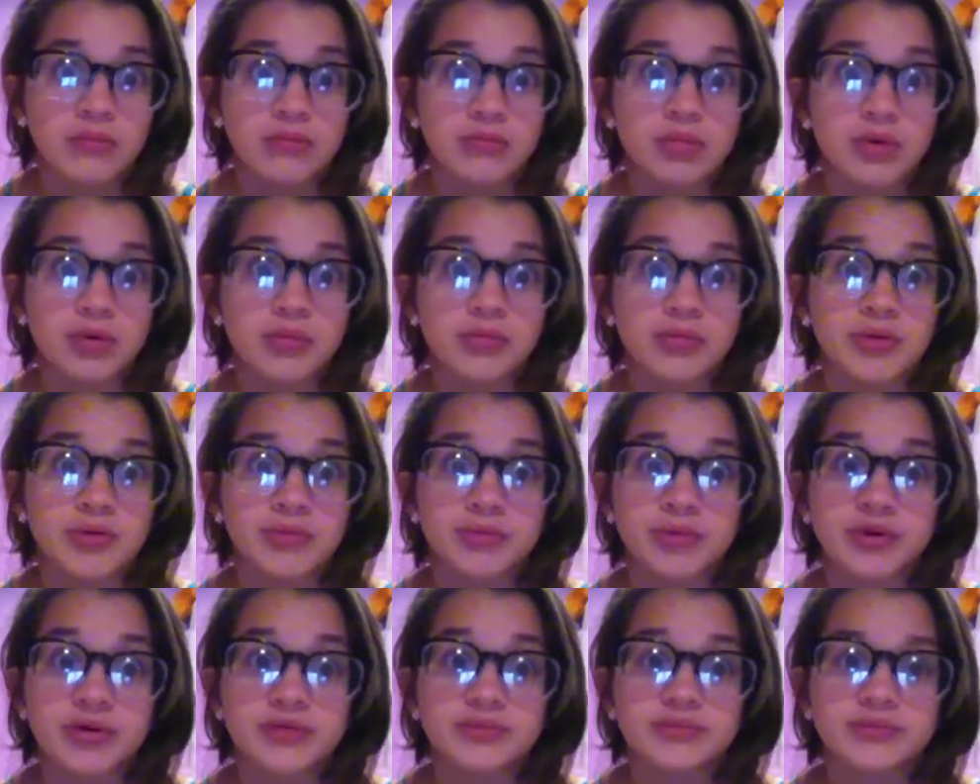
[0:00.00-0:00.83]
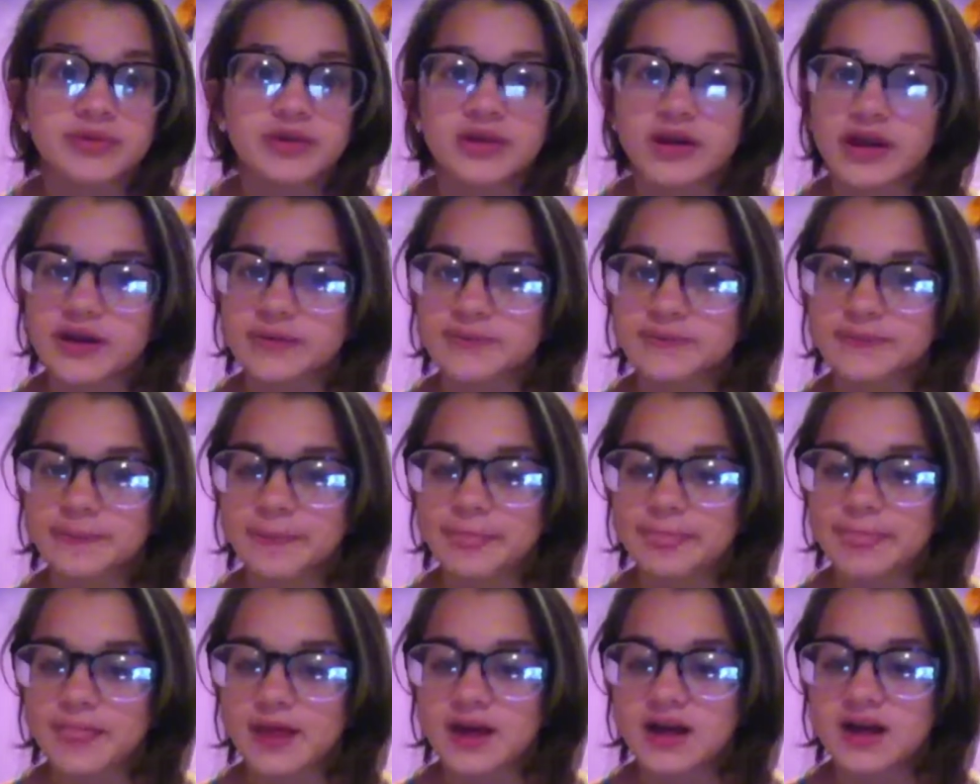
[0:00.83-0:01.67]
Bum, bum, bum. Okay.
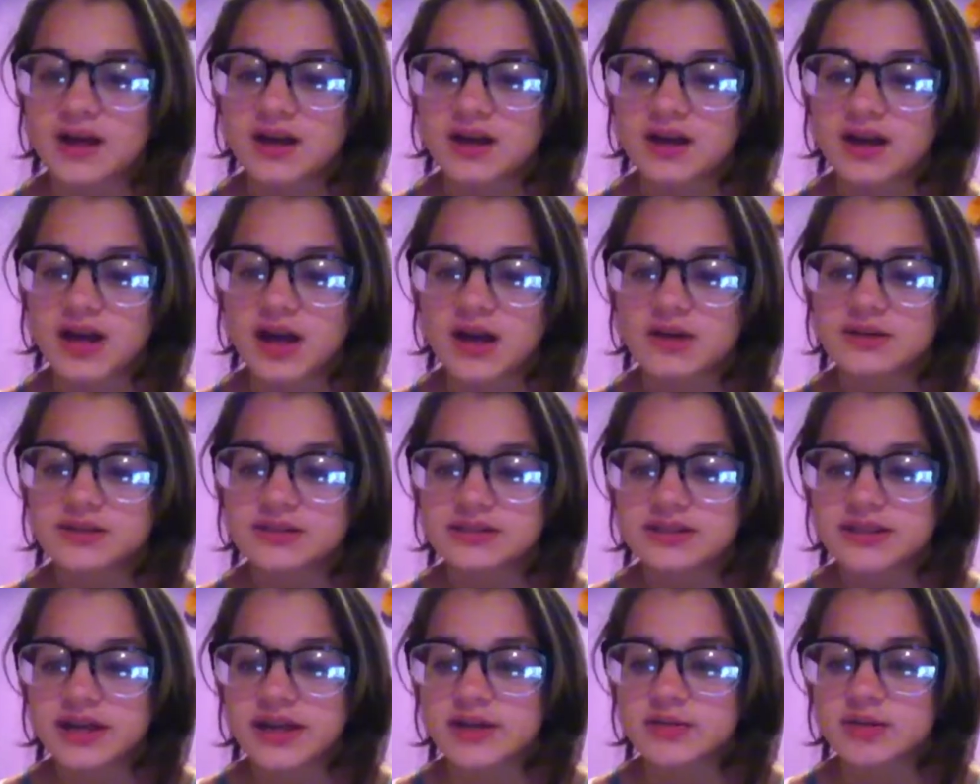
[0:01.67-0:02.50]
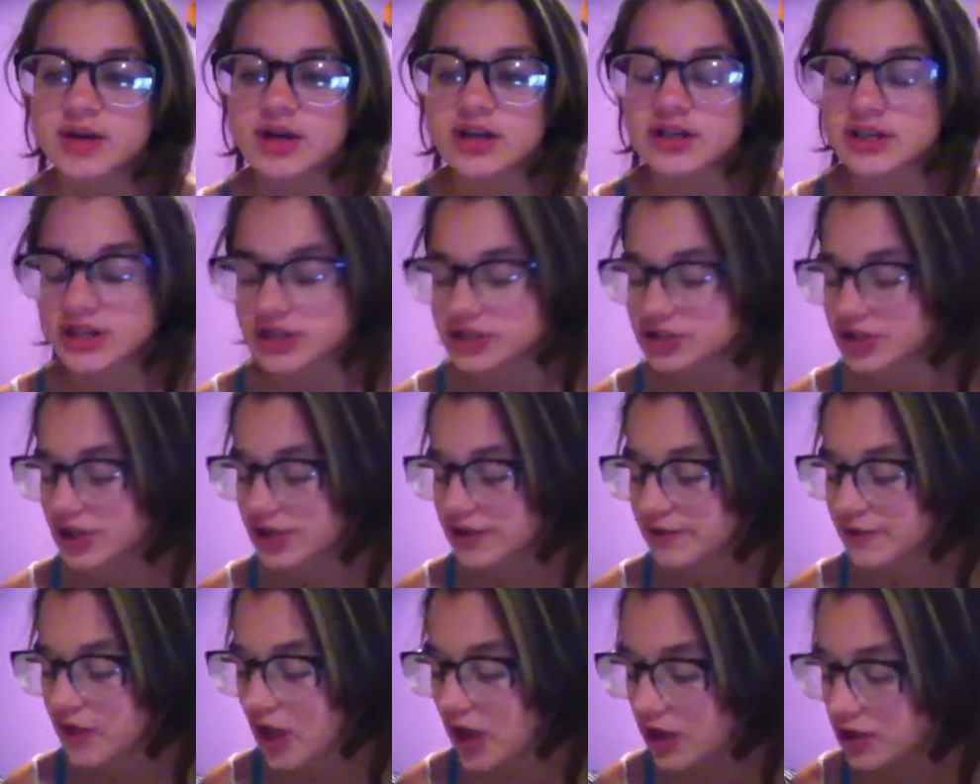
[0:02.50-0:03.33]
Uh, I was in Kmart and I tried
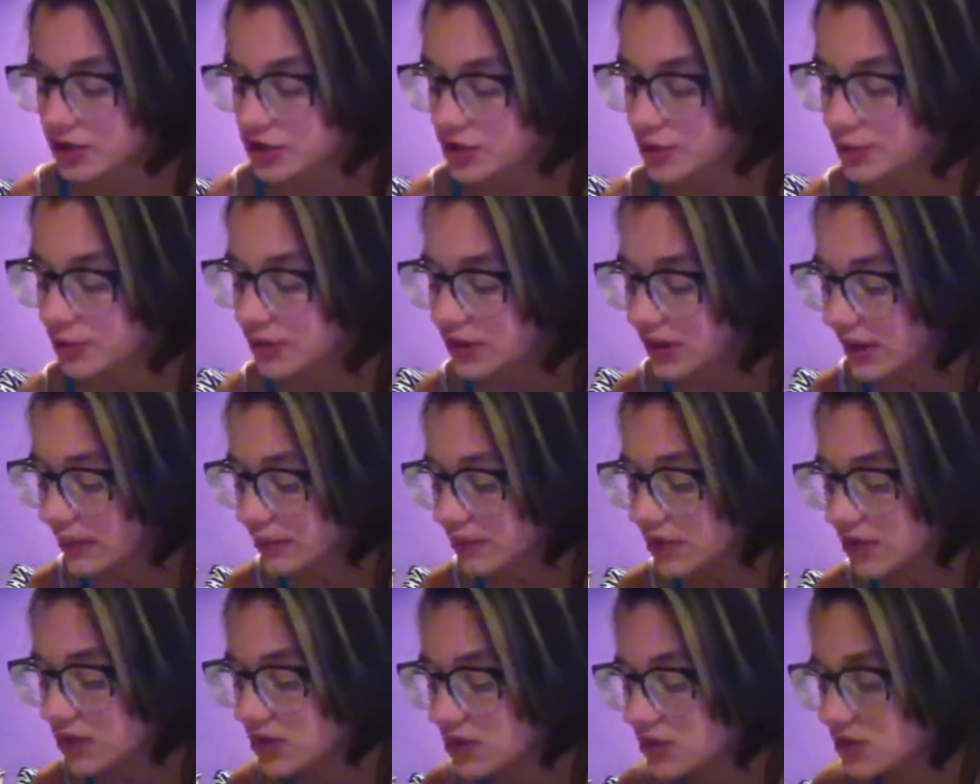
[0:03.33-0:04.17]
to vlog and she wouldn't let me.